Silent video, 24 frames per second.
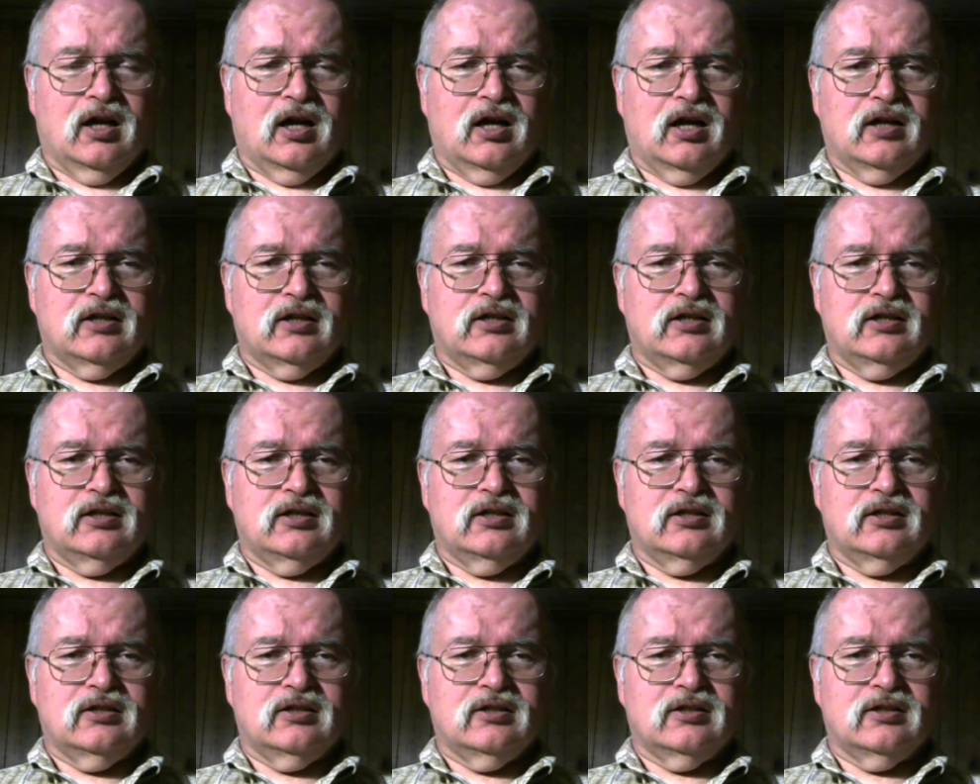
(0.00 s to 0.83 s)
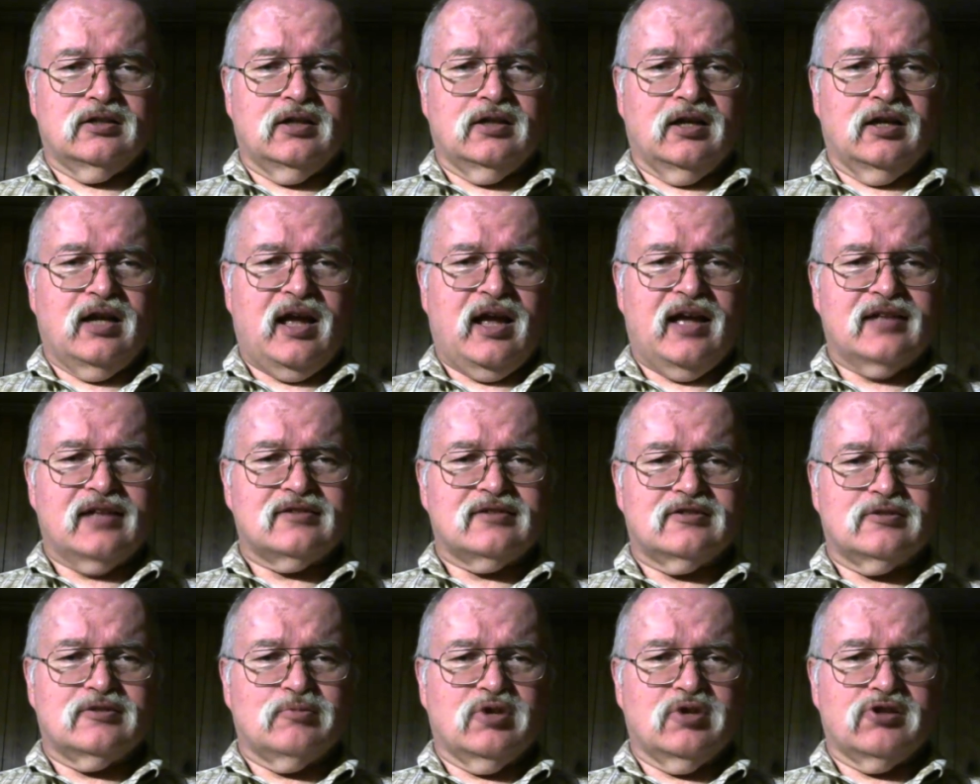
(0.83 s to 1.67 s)
He had
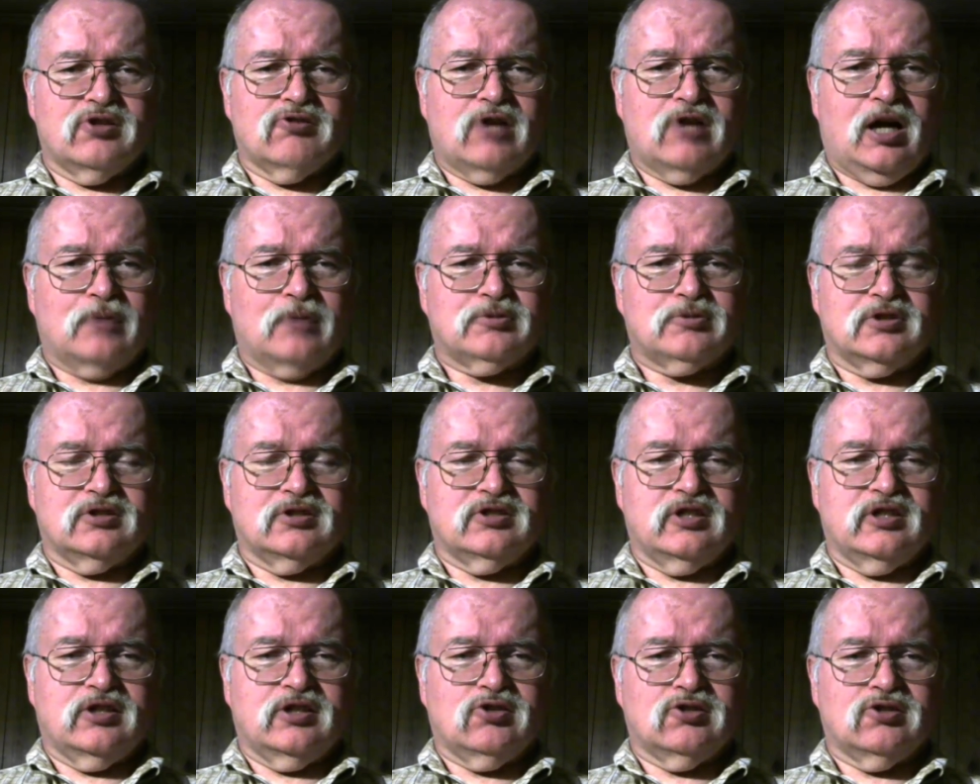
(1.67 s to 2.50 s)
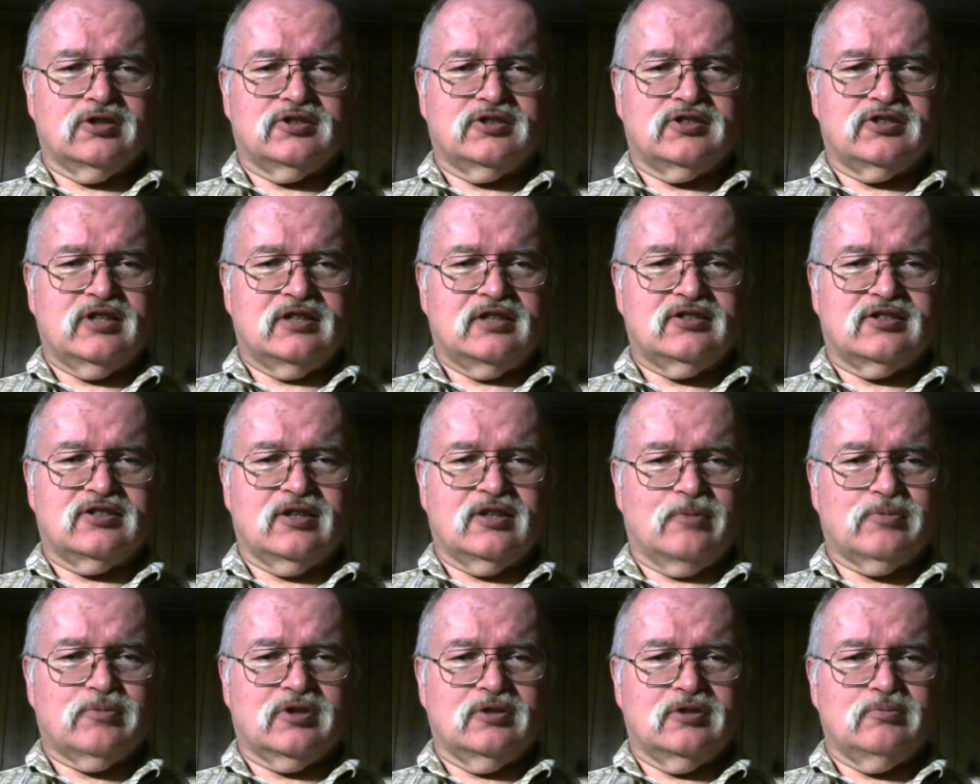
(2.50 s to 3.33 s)
some other options. He could have said
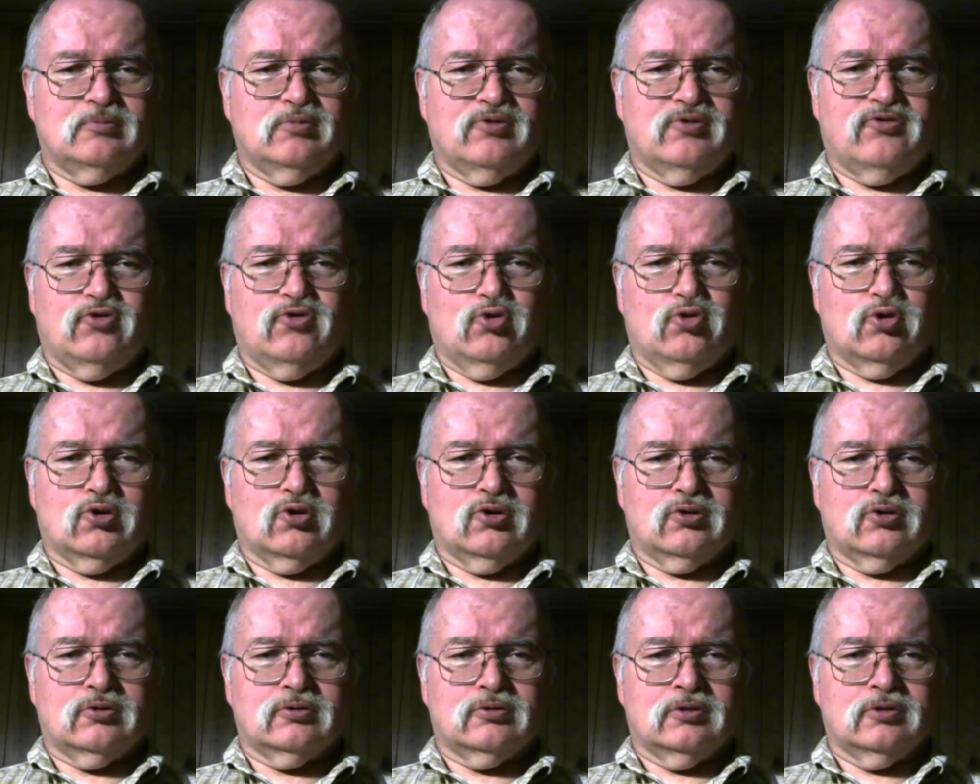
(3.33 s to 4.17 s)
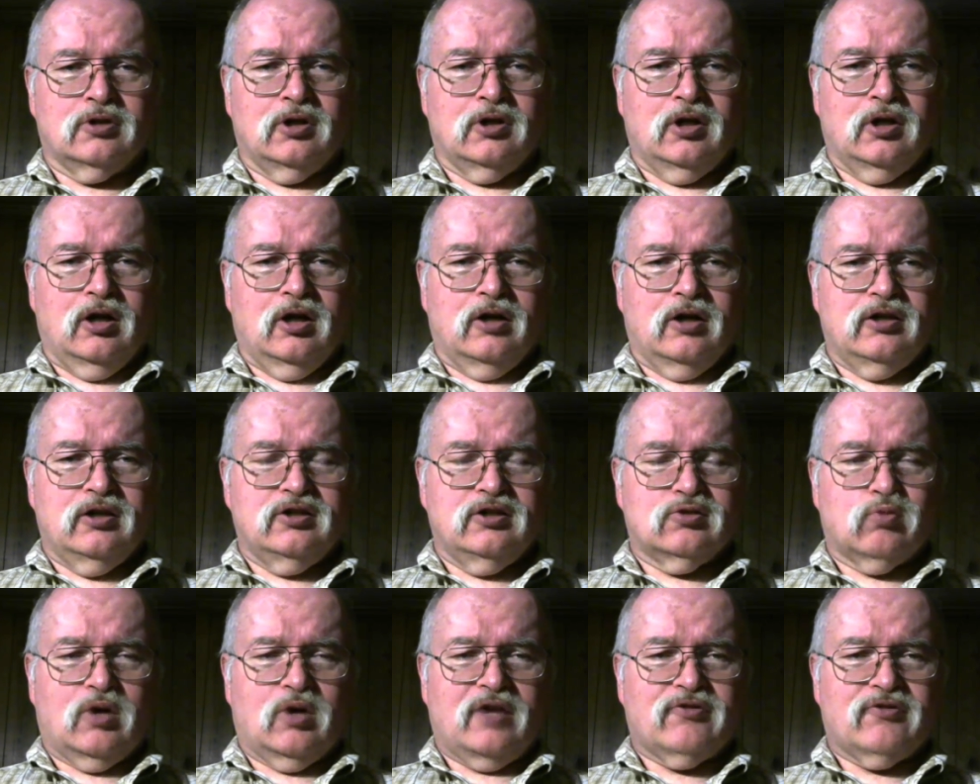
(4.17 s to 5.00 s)
something before
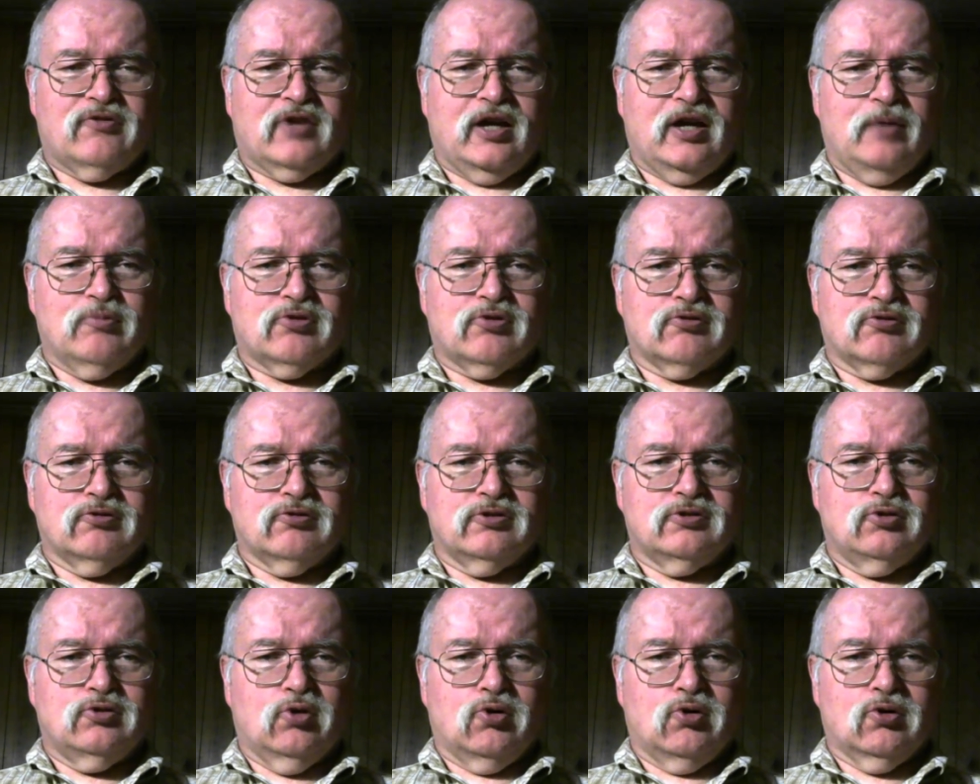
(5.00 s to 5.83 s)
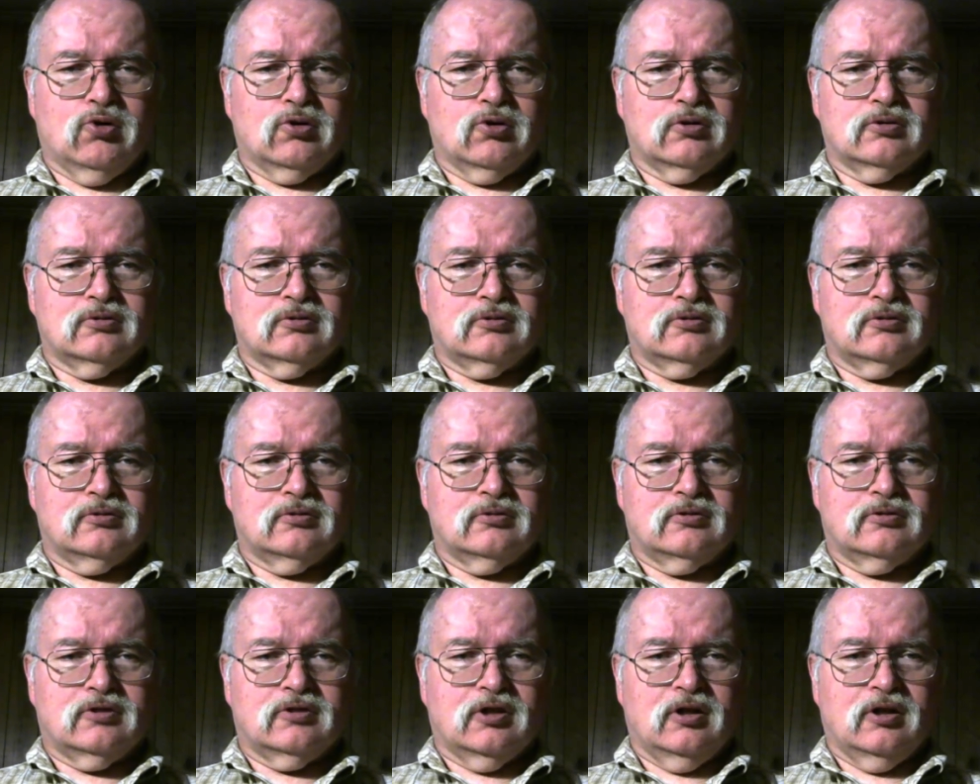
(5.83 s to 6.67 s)
his wife came through the door
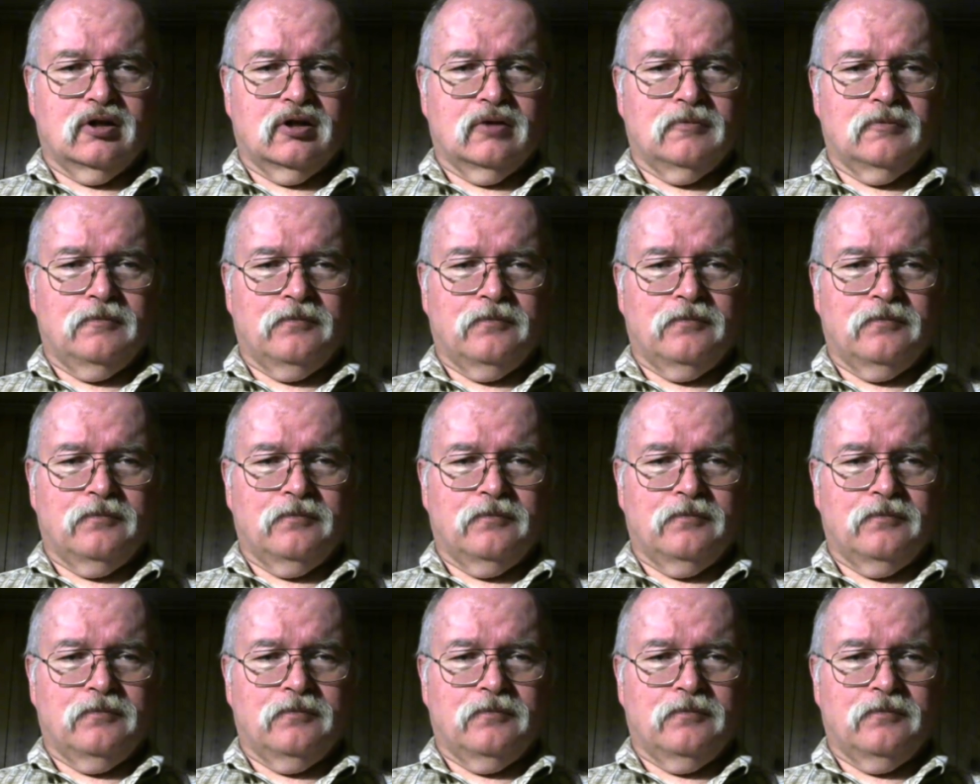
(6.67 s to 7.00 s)
to